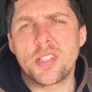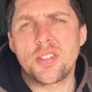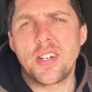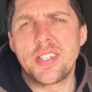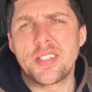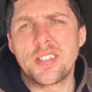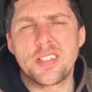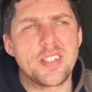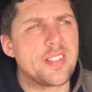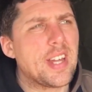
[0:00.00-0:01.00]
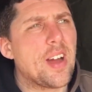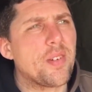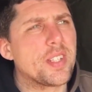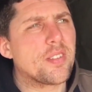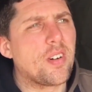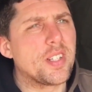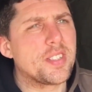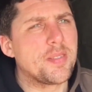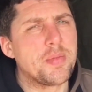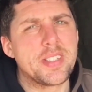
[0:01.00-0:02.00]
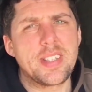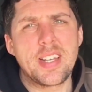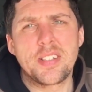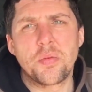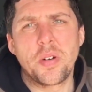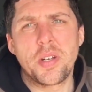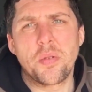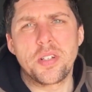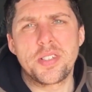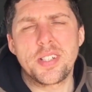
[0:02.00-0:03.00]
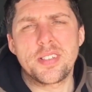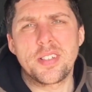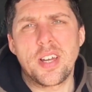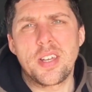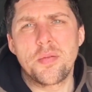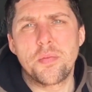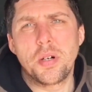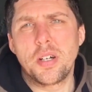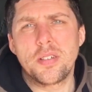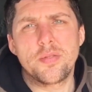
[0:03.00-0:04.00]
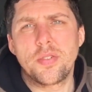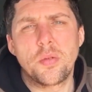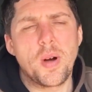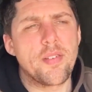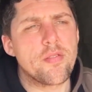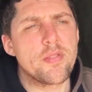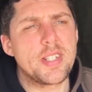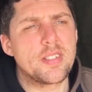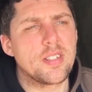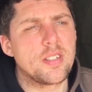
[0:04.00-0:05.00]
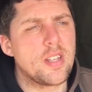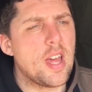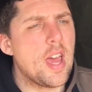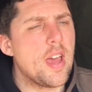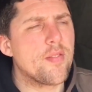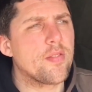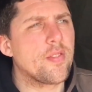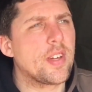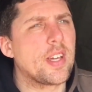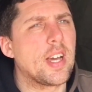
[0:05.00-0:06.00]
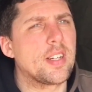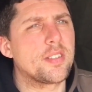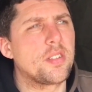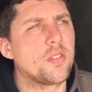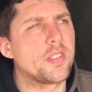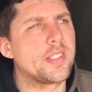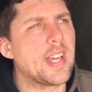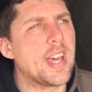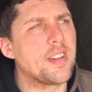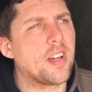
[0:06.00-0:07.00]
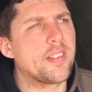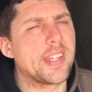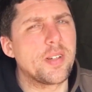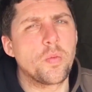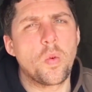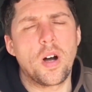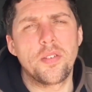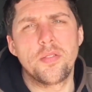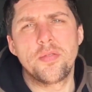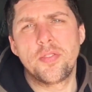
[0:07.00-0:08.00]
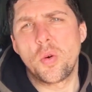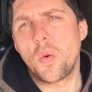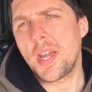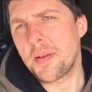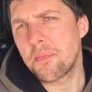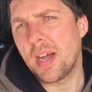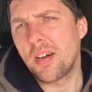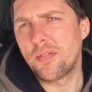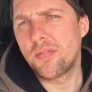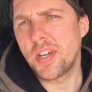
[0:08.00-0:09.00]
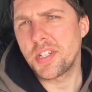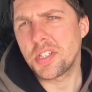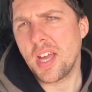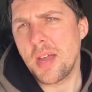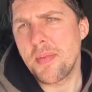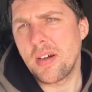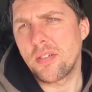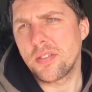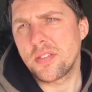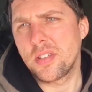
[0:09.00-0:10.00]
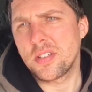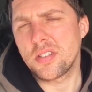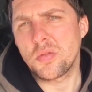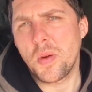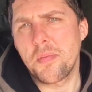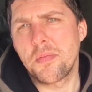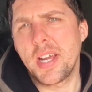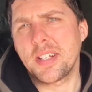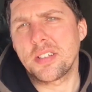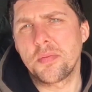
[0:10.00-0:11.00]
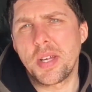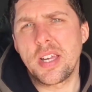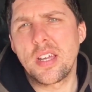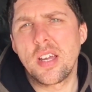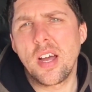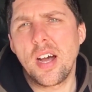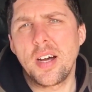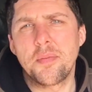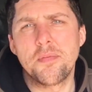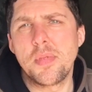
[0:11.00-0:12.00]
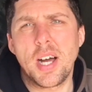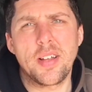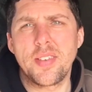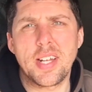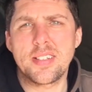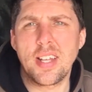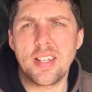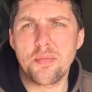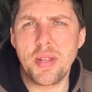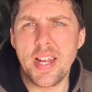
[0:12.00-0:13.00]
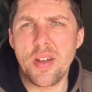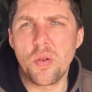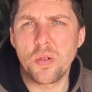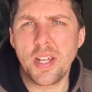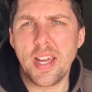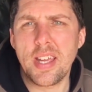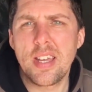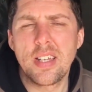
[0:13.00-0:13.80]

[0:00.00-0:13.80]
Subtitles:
strange, because now it's quite a similar day to what it was yesterday, but for whatever reason everything has gone dead. I think one 14-pound fish came out of the swim next to me, and that's been it all day.